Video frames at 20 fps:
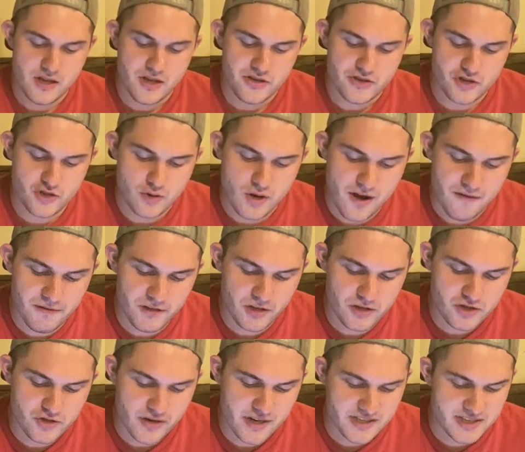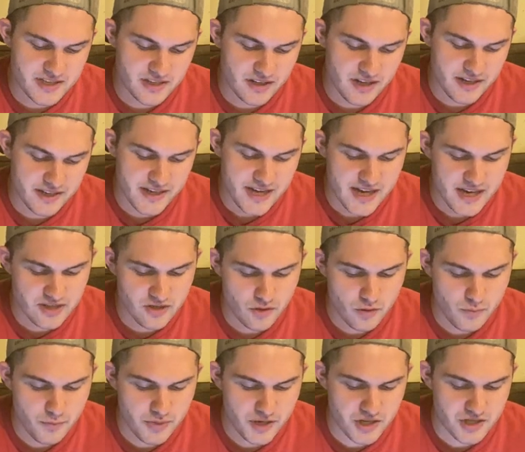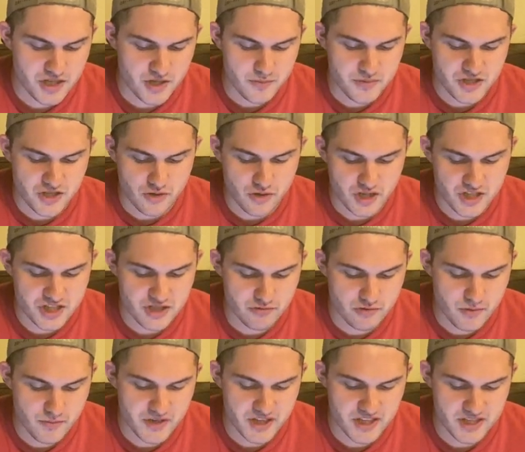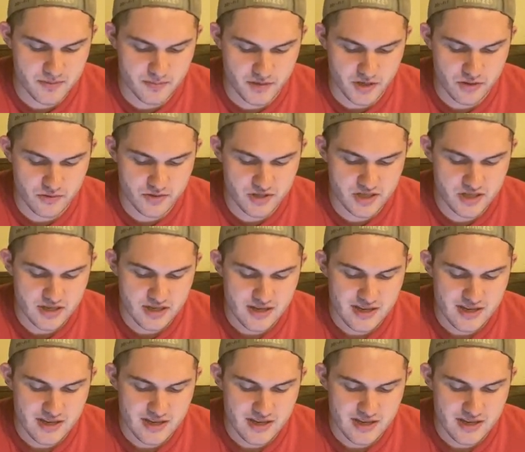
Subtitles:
The traveler tries to light a candle, but it jumps across the room and explodes.